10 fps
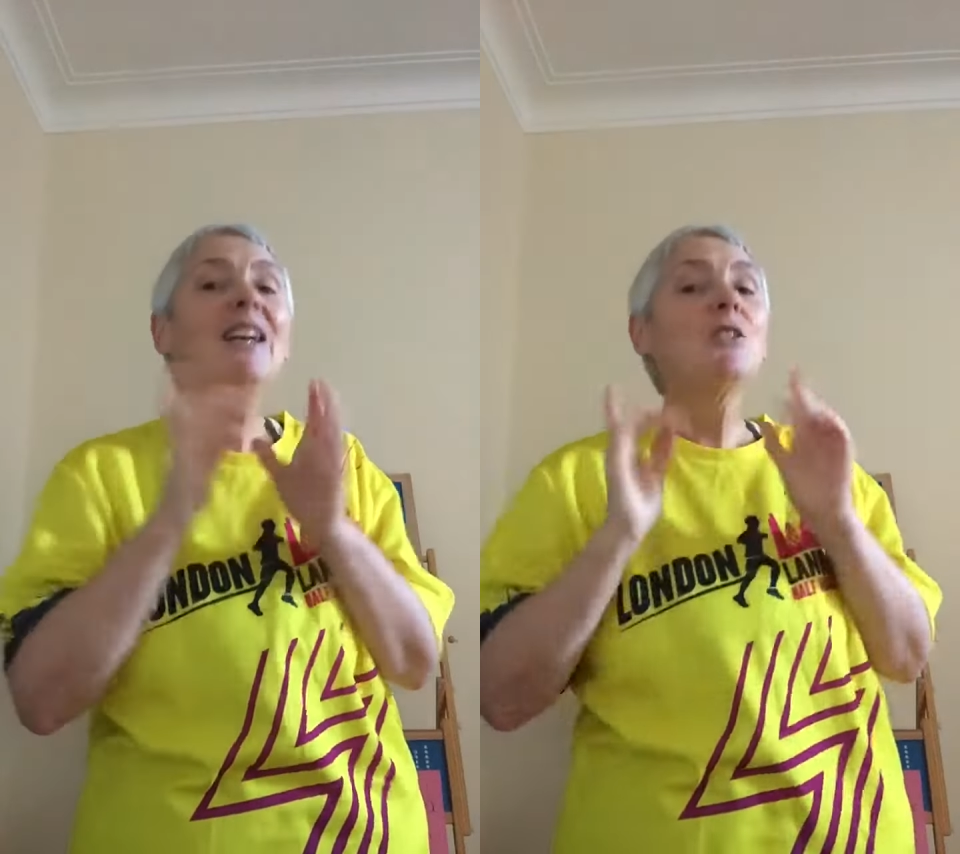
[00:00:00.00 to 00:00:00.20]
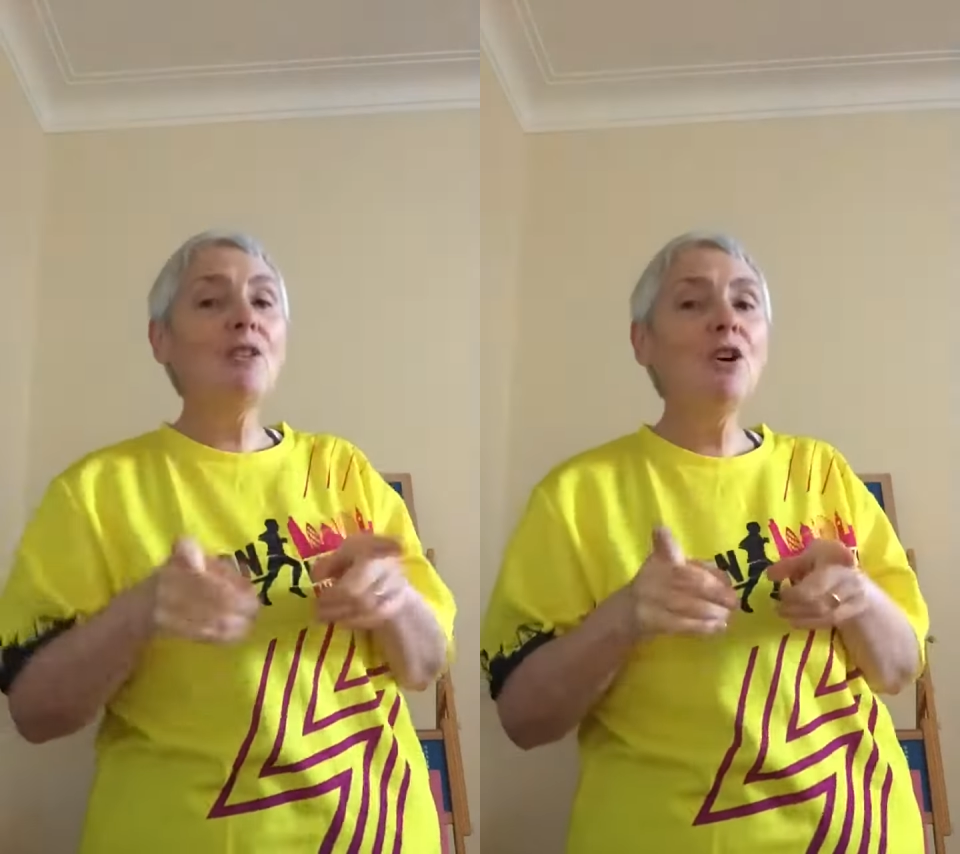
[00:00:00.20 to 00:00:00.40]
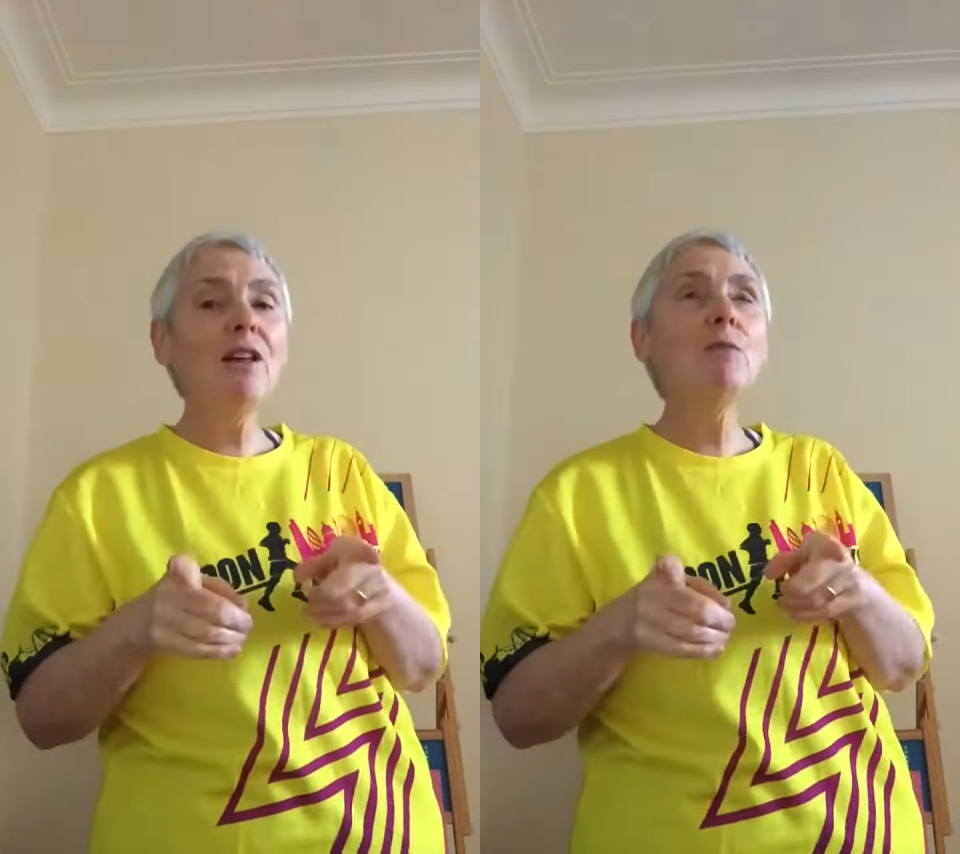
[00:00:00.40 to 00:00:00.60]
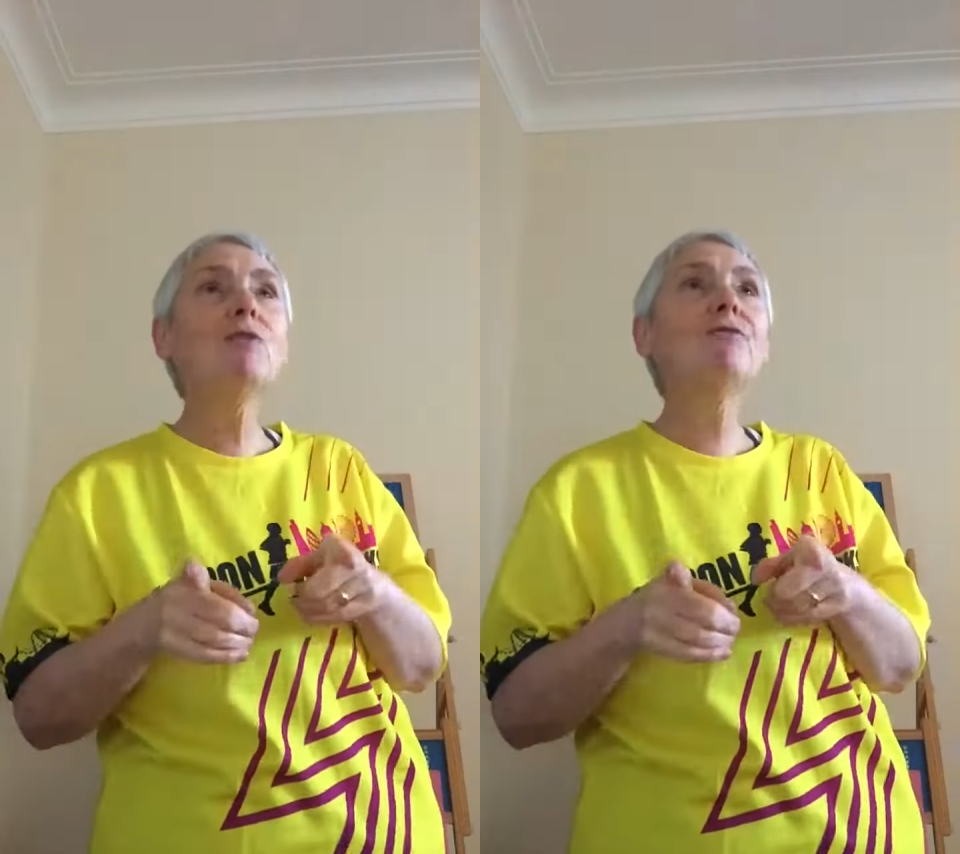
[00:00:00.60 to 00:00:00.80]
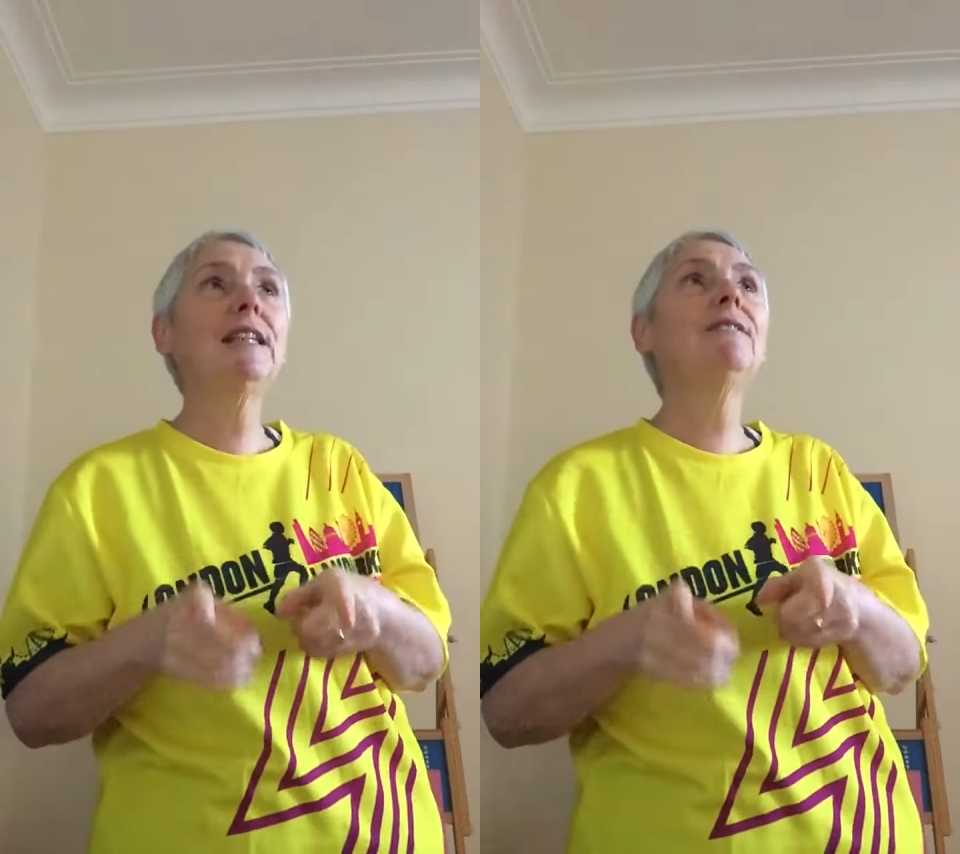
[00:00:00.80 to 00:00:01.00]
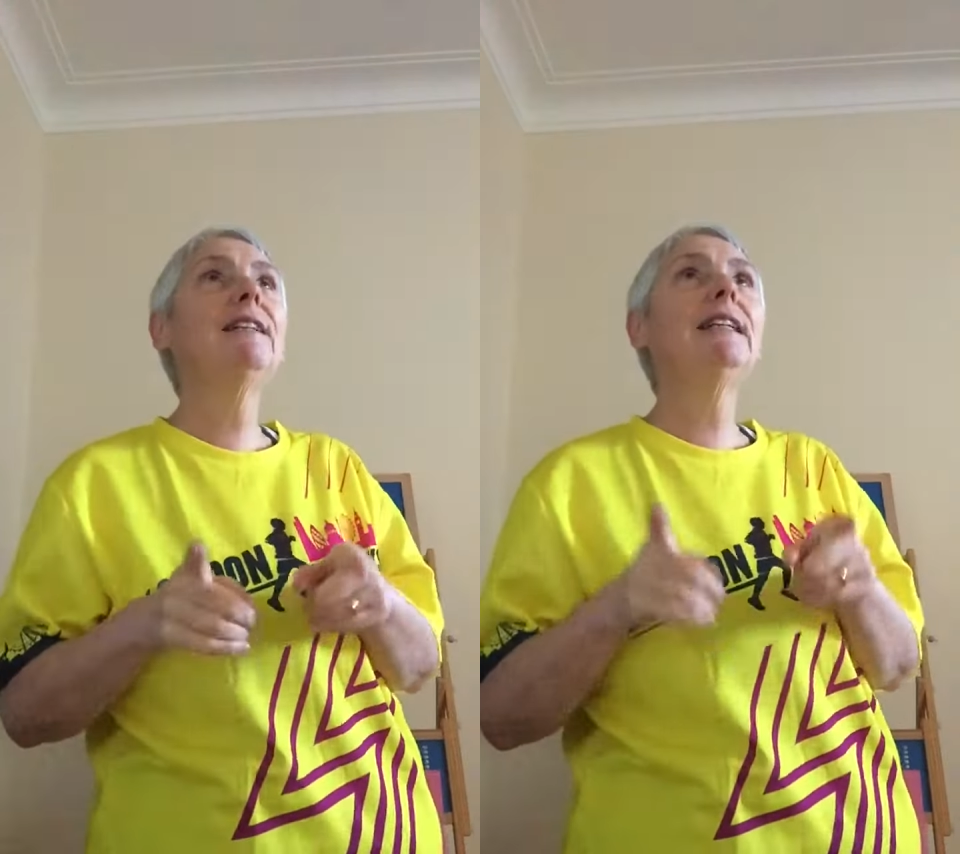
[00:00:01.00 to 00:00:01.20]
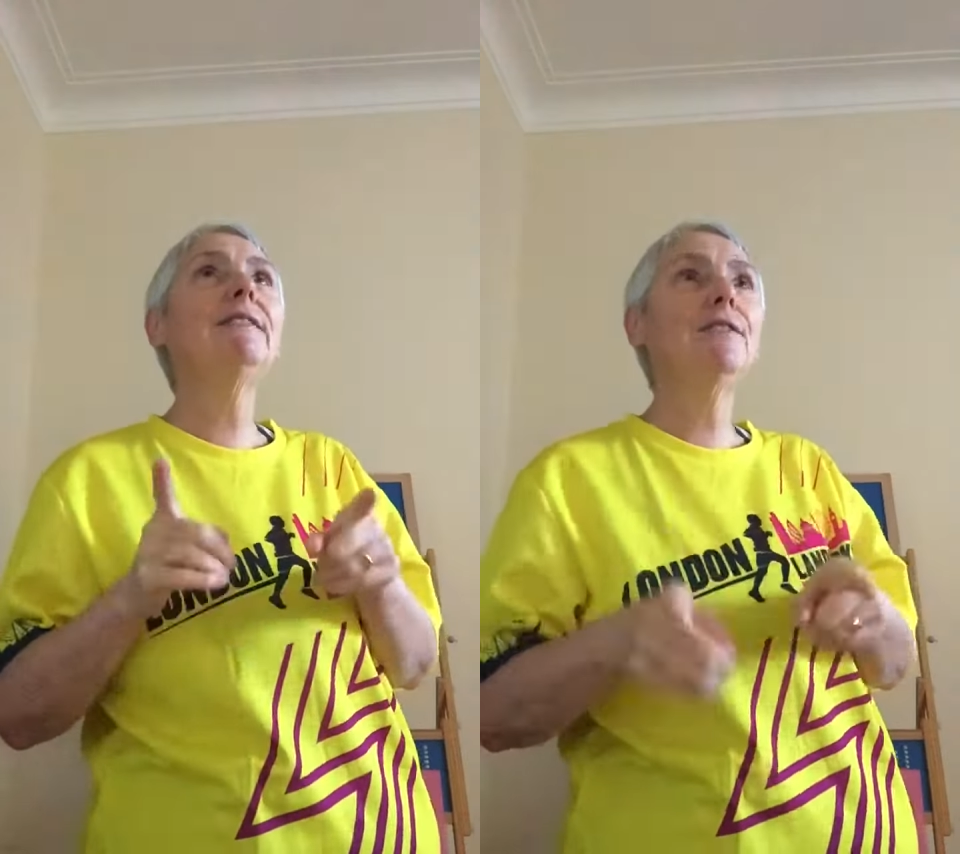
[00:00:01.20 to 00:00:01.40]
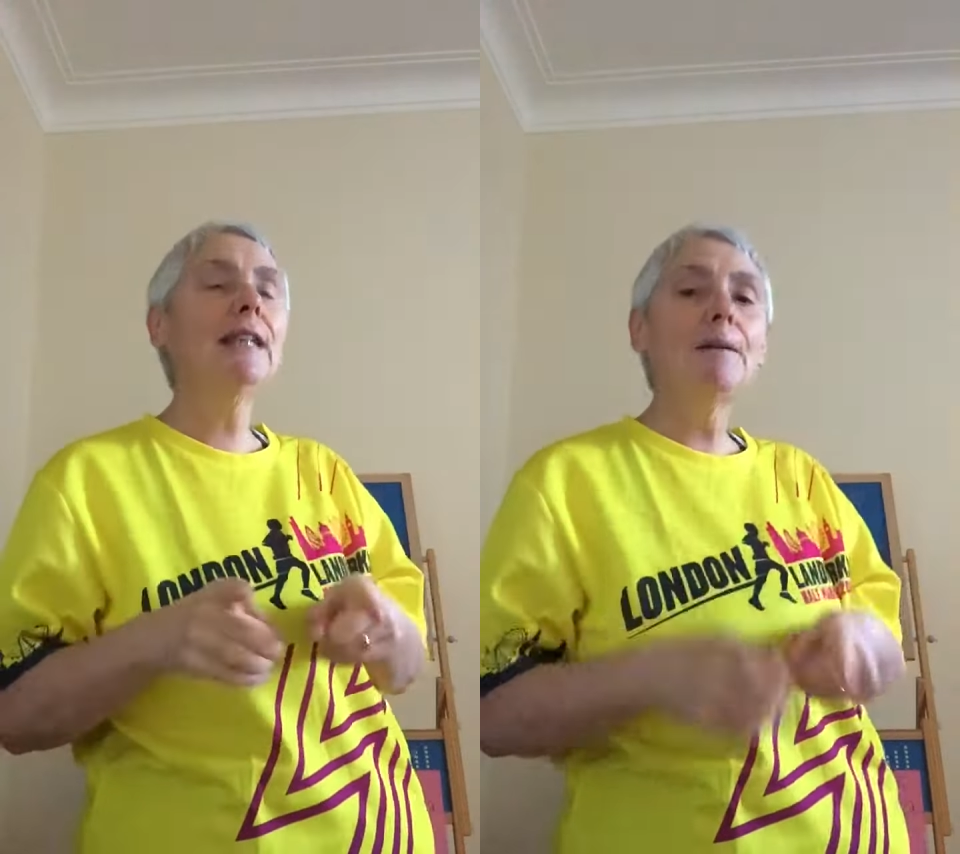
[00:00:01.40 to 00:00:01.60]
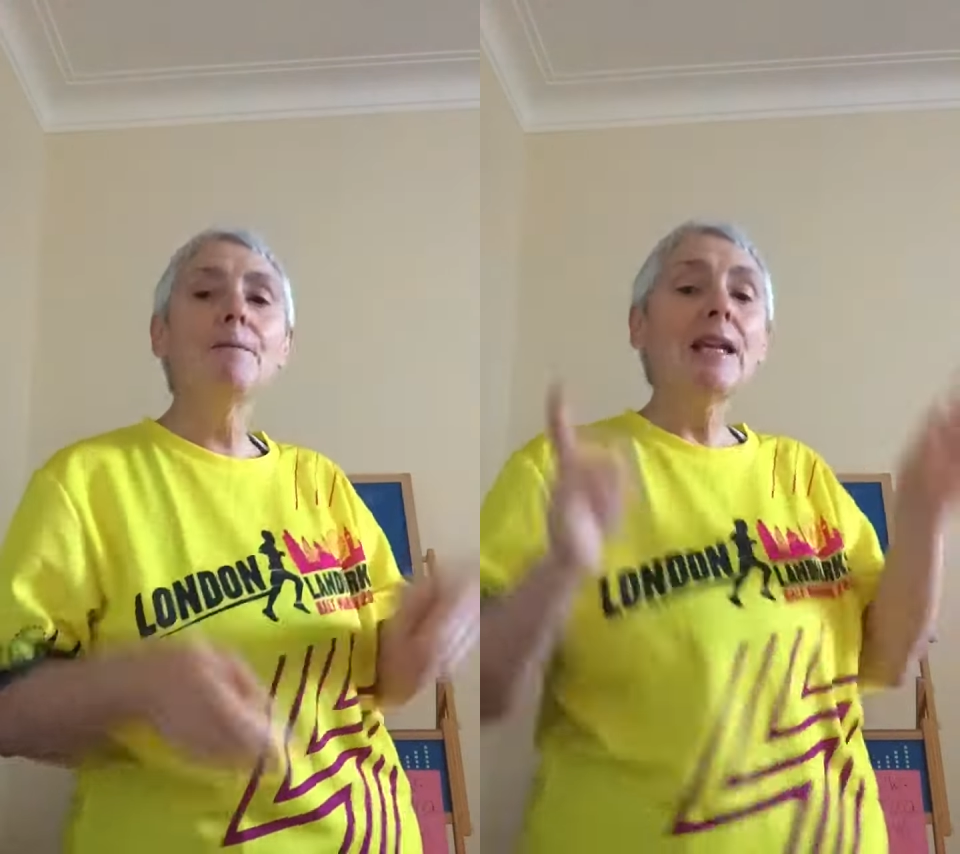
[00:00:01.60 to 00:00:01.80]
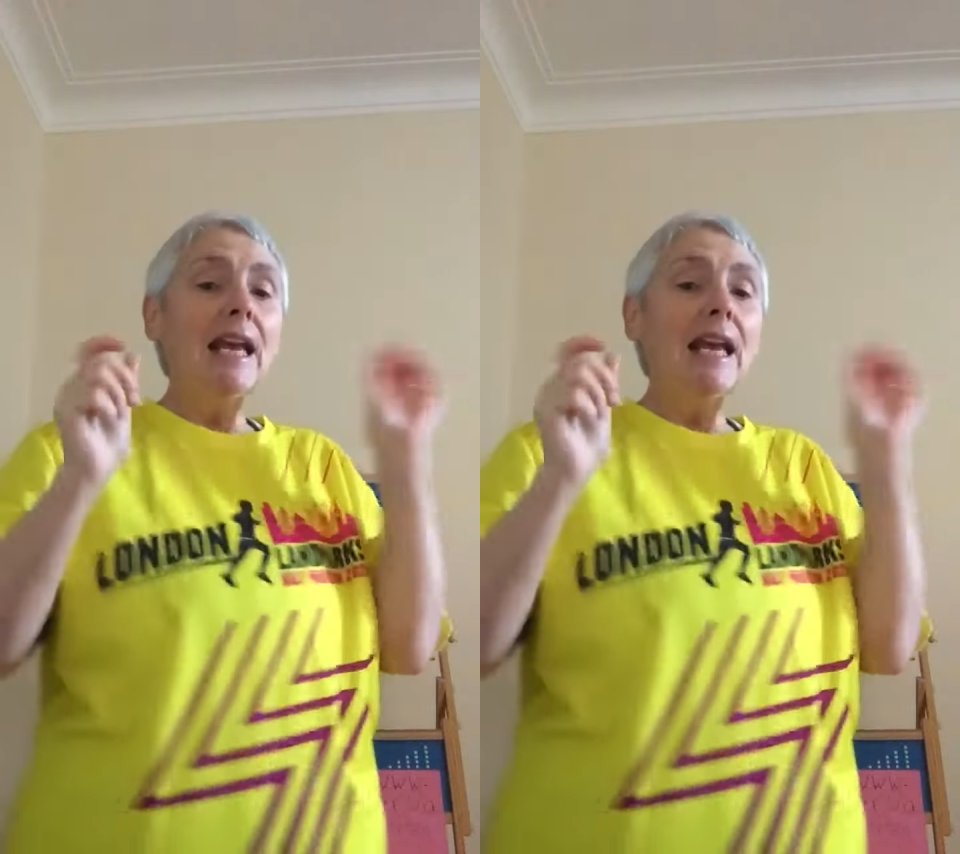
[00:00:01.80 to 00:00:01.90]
So I thought that was really, really funny.